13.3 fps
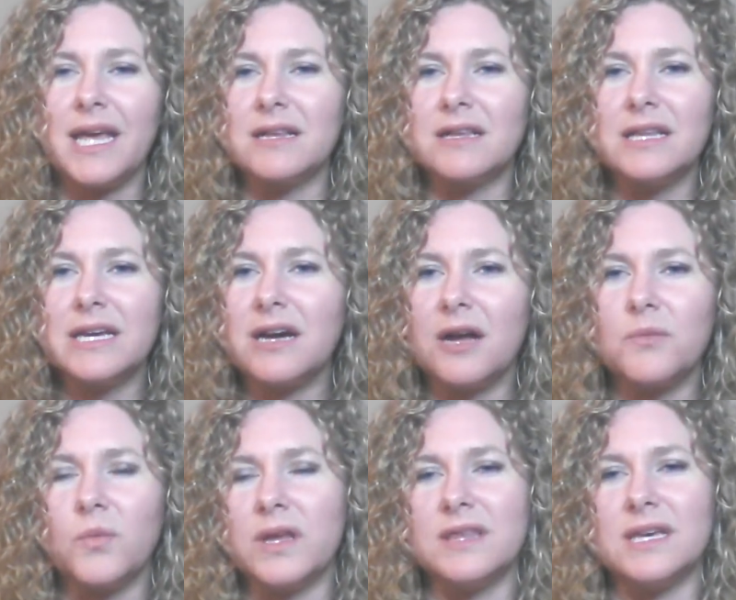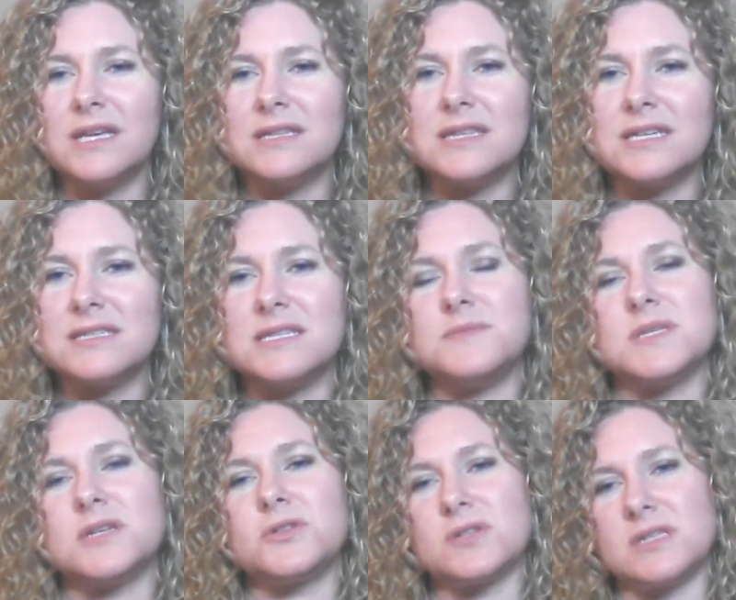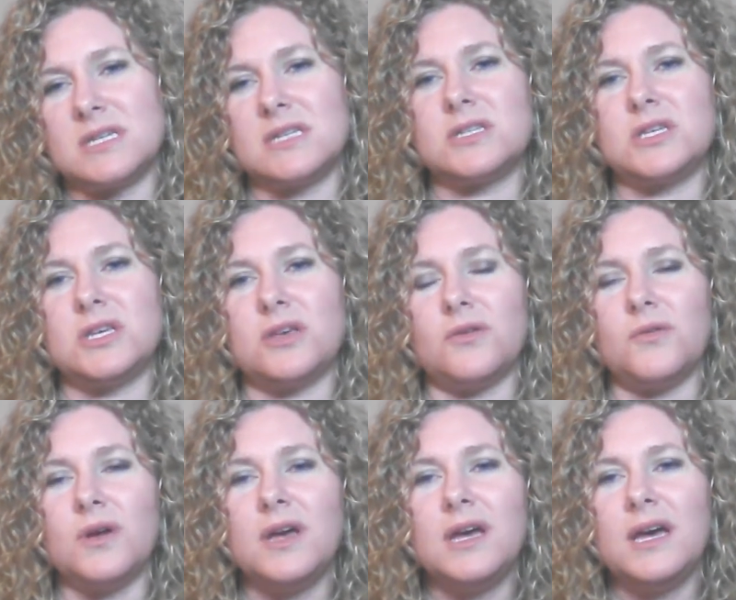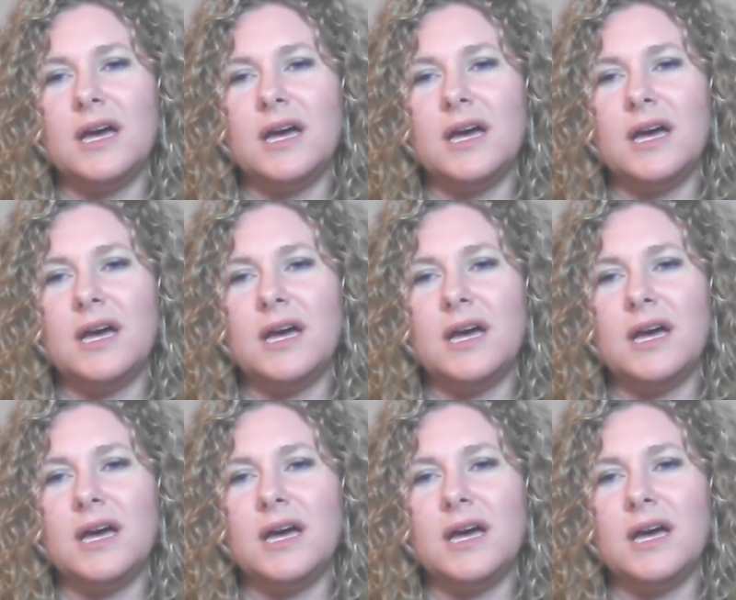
and click on one that, that seems interesting to you.